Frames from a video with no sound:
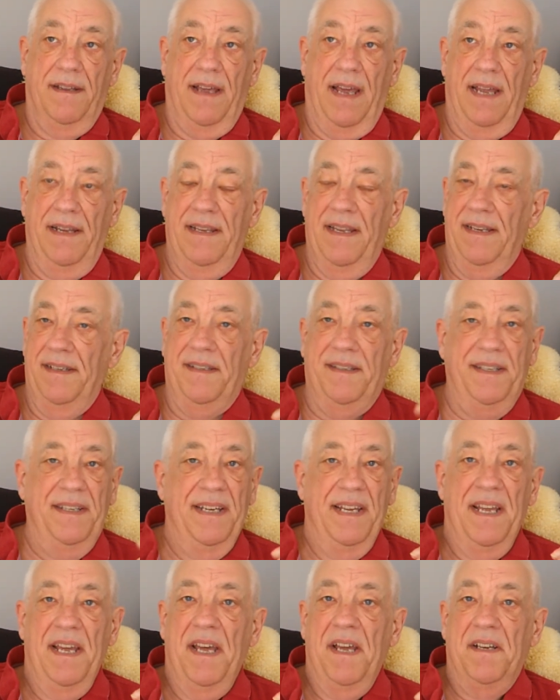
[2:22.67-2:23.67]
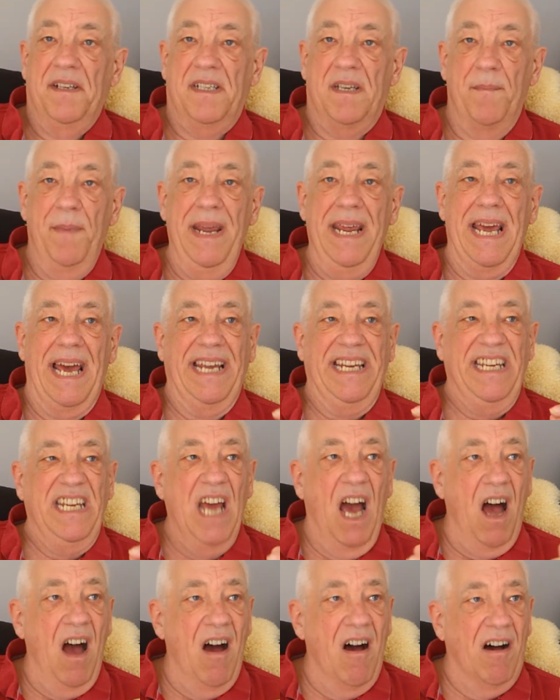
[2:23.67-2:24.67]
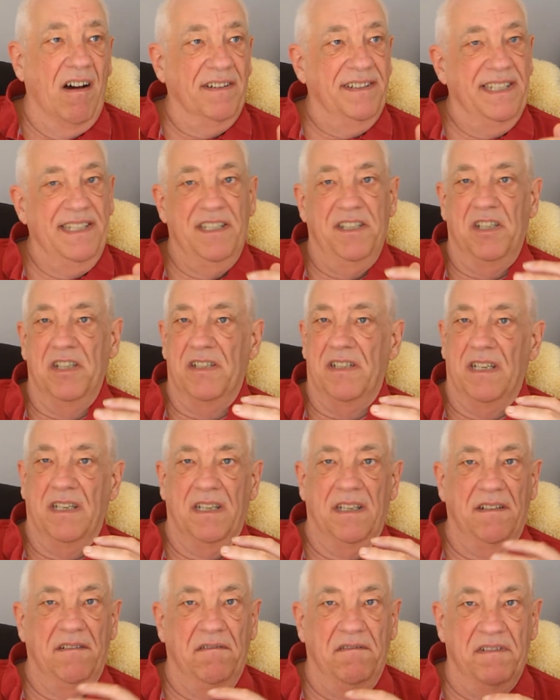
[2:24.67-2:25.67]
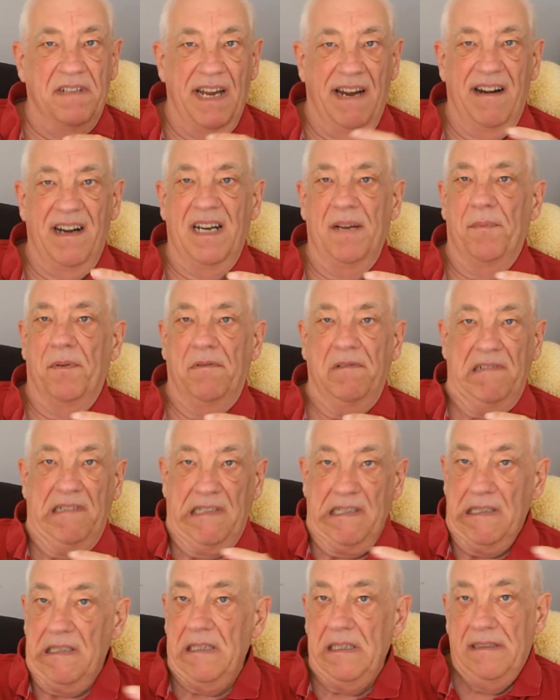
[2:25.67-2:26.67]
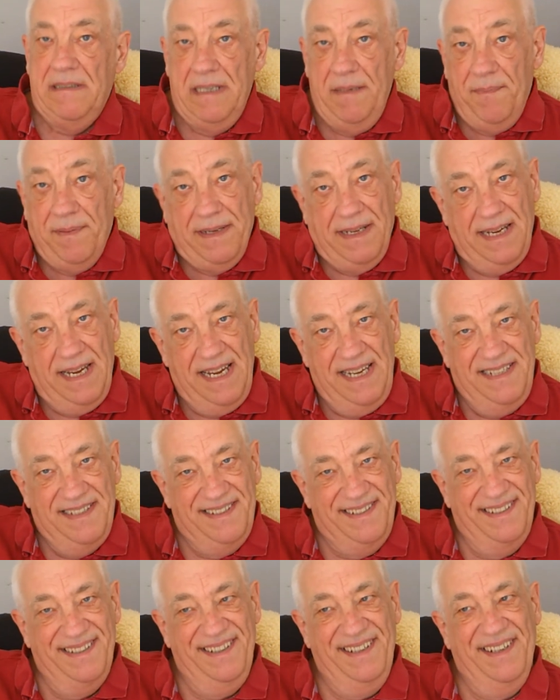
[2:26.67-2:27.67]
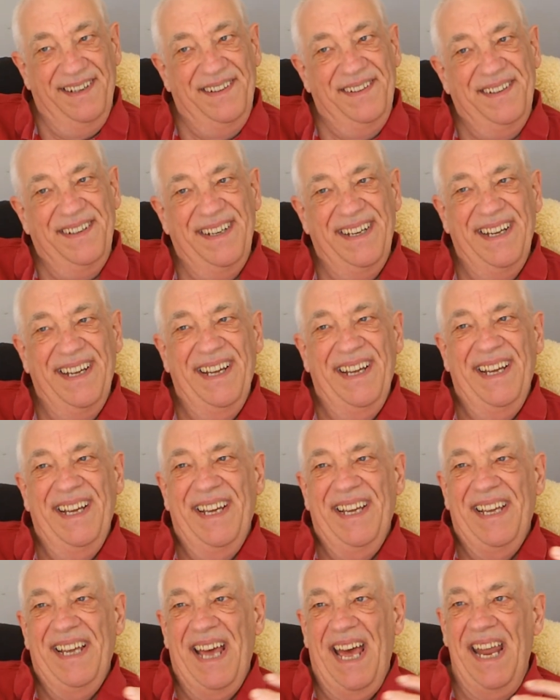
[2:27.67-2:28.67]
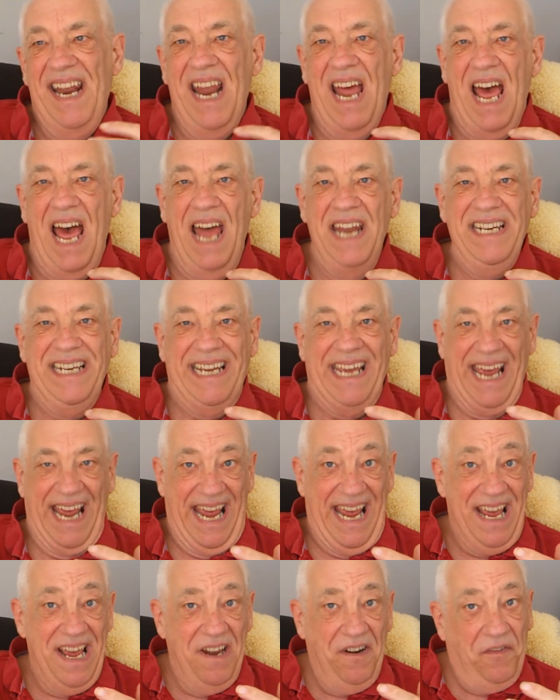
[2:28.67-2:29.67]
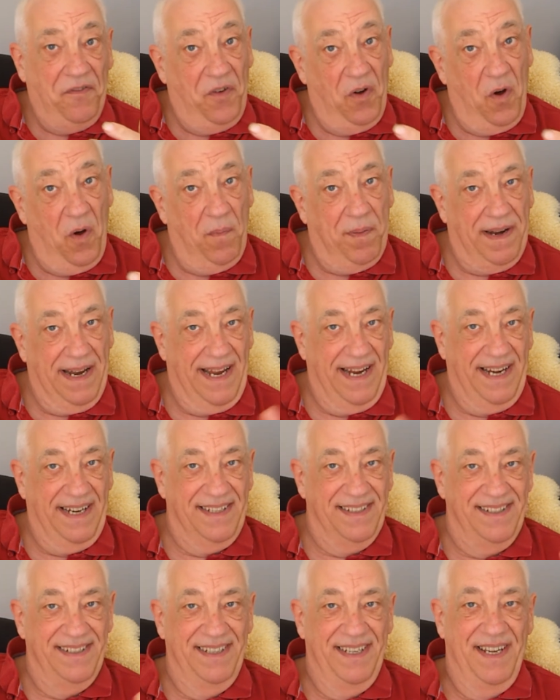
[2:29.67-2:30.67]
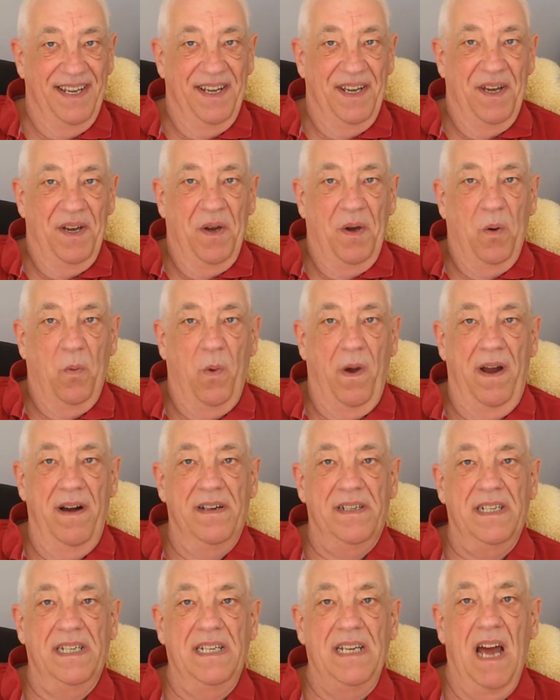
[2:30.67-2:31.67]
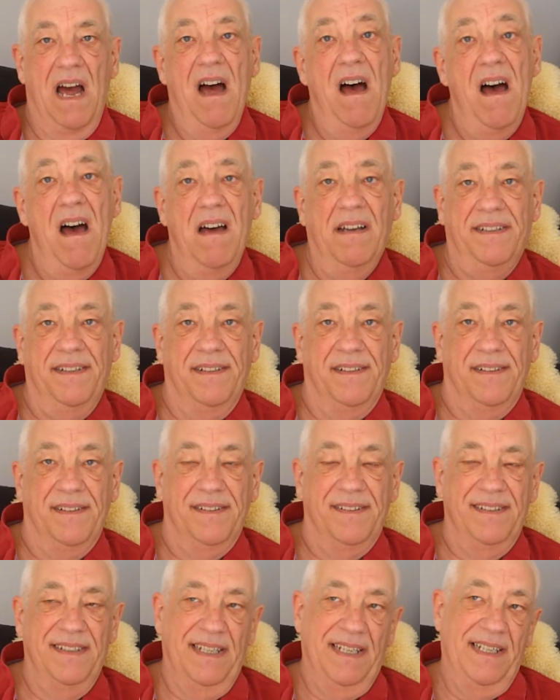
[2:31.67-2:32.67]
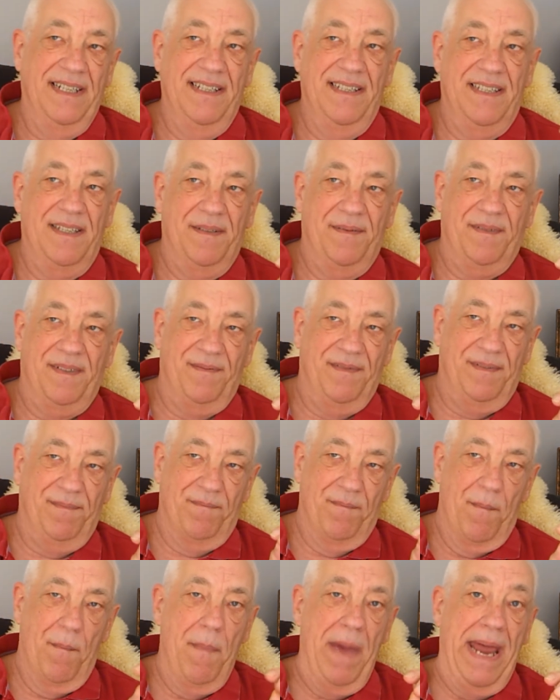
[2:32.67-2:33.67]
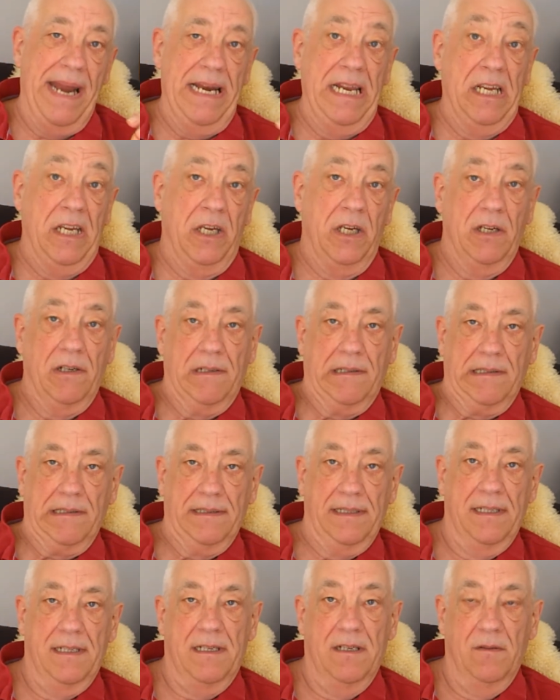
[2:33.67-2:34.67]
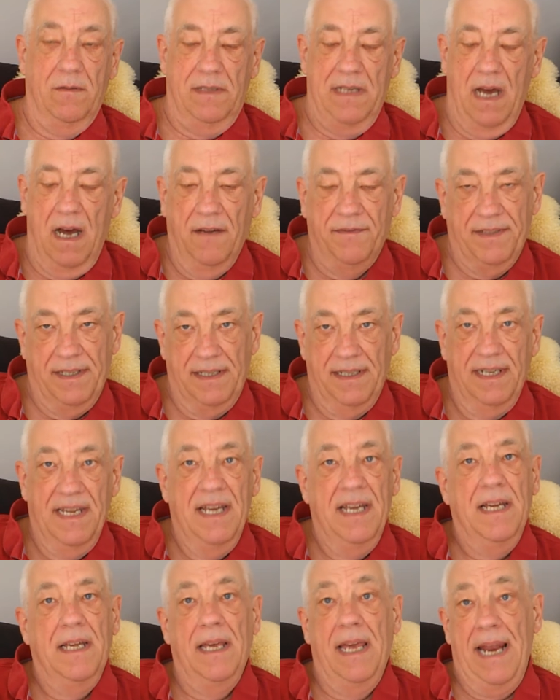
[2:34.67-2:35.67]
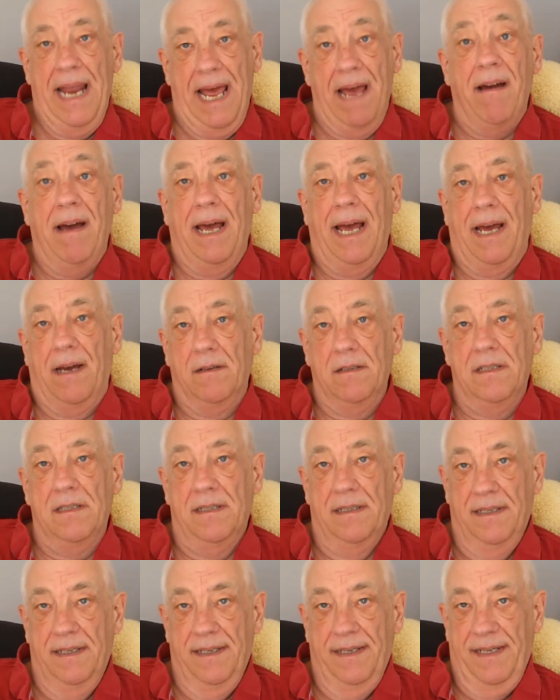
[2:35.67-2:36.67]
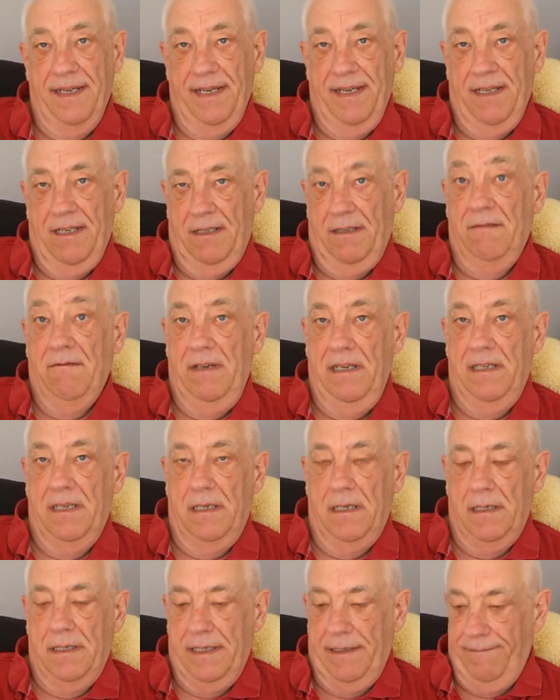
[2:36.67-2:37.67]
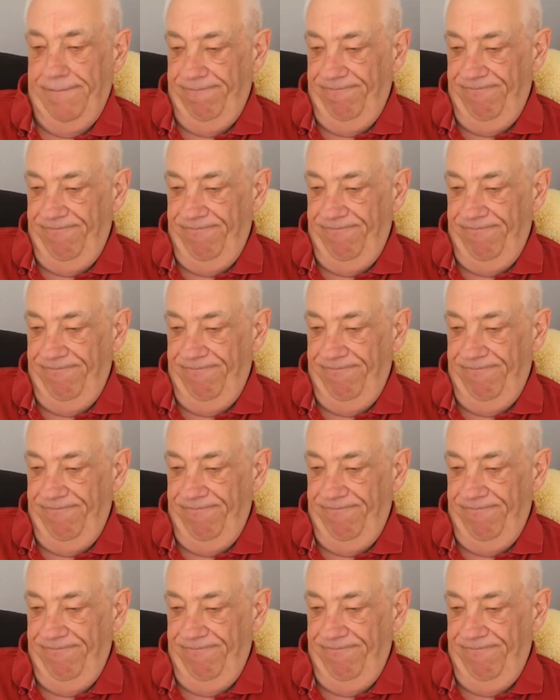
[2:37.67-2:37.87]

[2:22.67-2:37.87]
And to me, a yard is just a terrible, dirty place, you know, an uncared for place. Whereas a garden is manicured, it's looked after. In our house, Risa does it.